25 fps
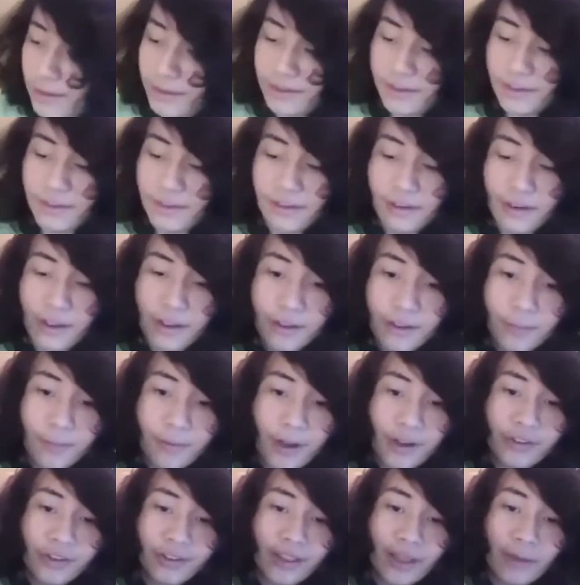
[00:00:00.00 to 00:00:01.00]
This is another
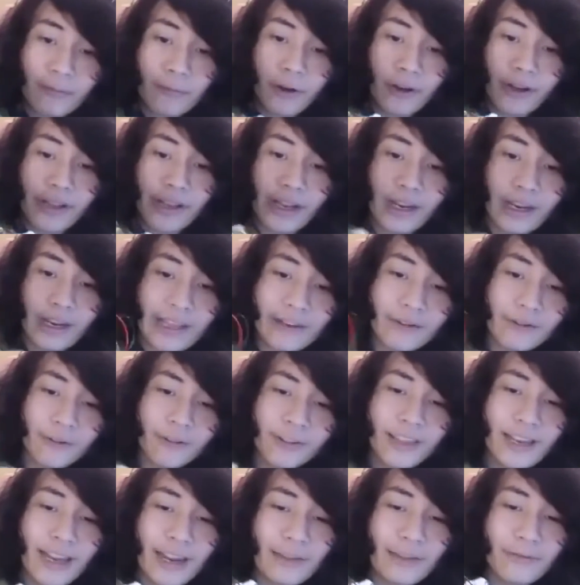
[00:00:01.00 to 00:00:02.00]
project I'm working on.
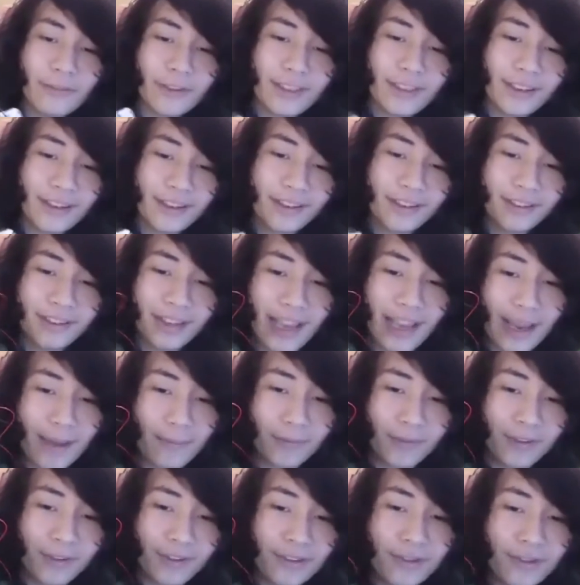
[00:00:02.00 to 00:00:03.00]
Ignore that everything's
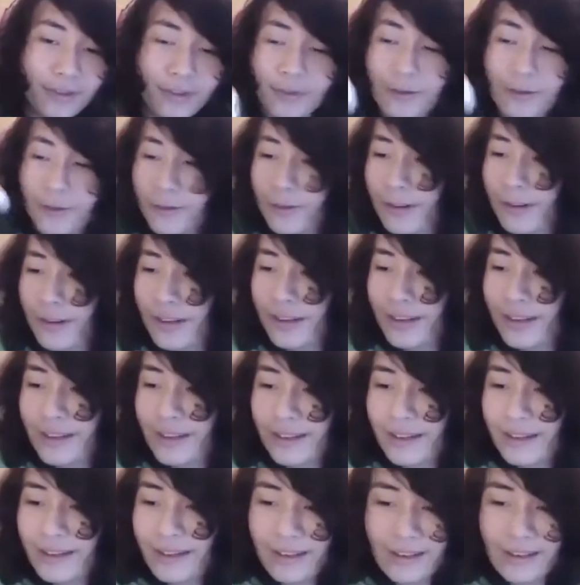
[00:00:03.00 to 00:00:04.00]
taped to
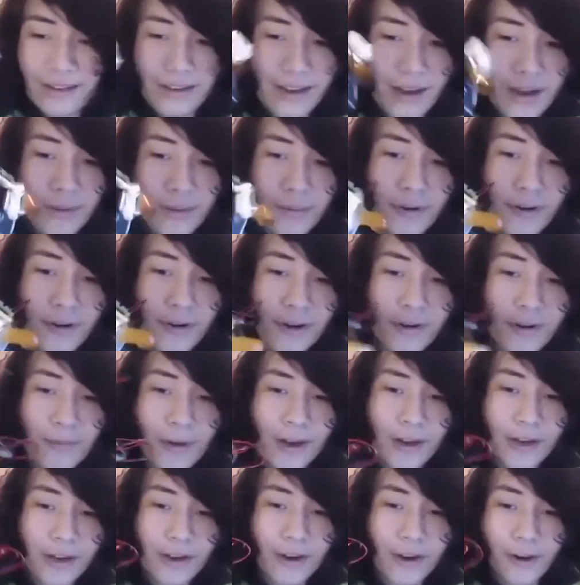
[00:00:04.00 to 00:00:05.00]
a
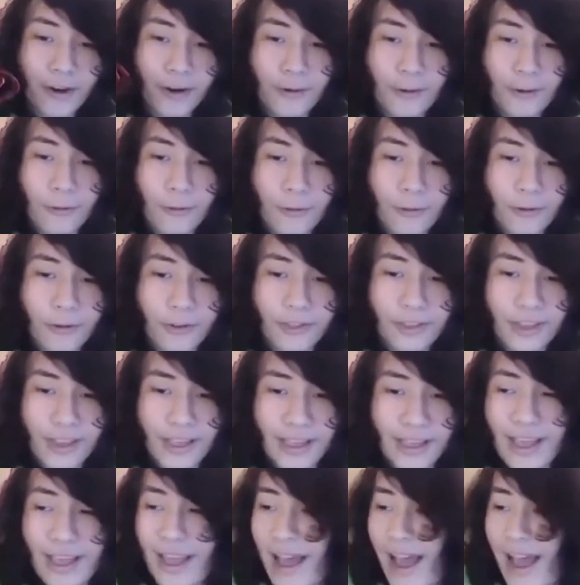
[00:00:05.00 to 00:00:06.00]
Pokemon card holder
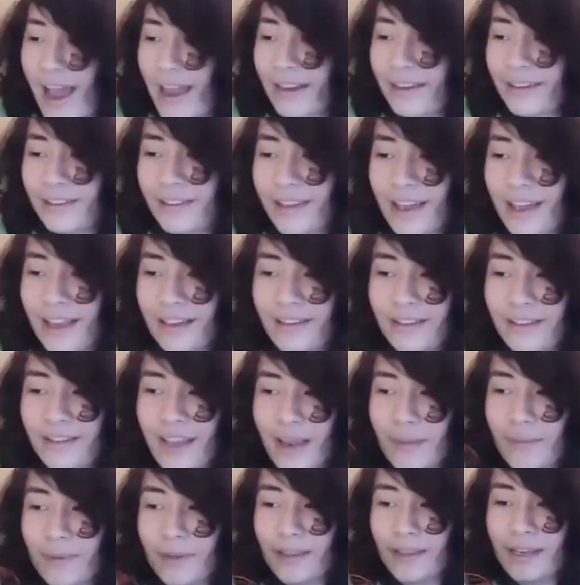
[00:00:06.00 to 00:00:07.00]
thing. I just had to
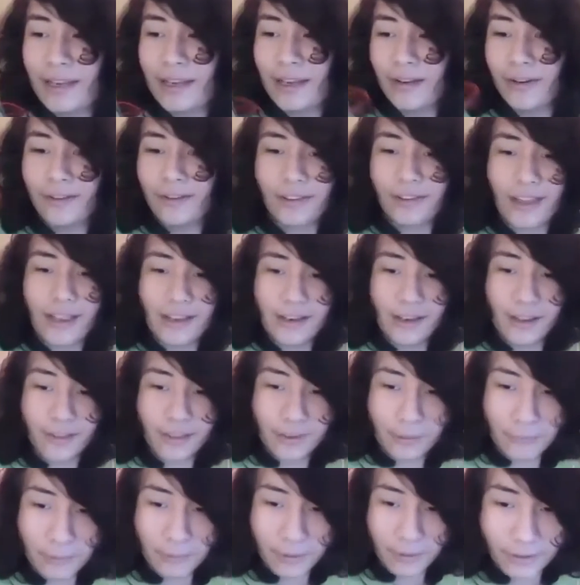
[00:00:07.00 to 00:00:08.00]
tape it here so that
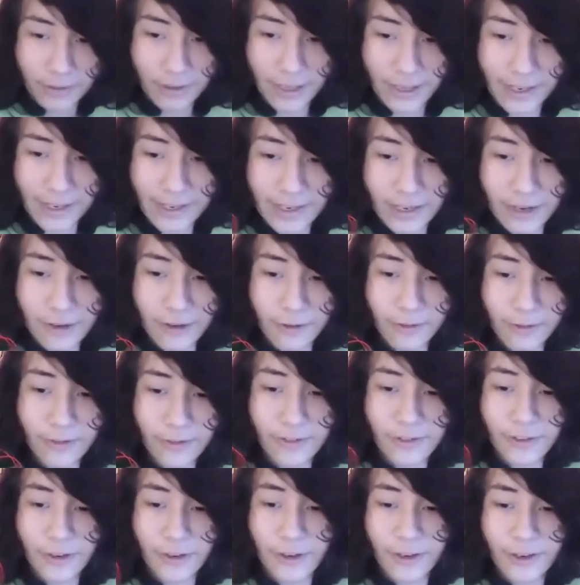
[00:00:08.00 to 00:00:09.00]
nothing would,
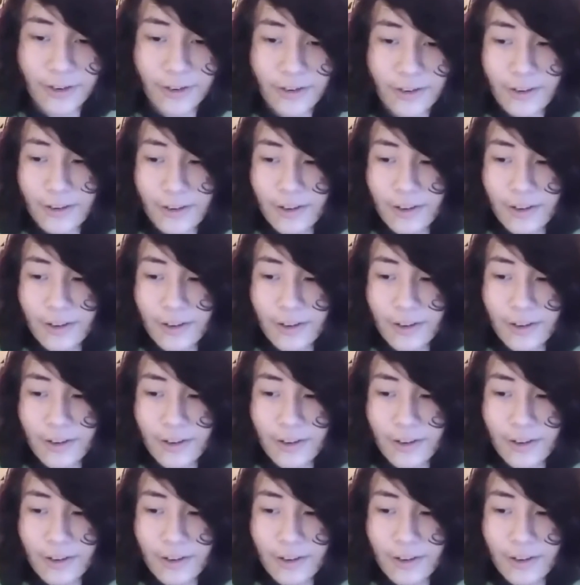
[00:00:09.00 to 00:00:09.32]
start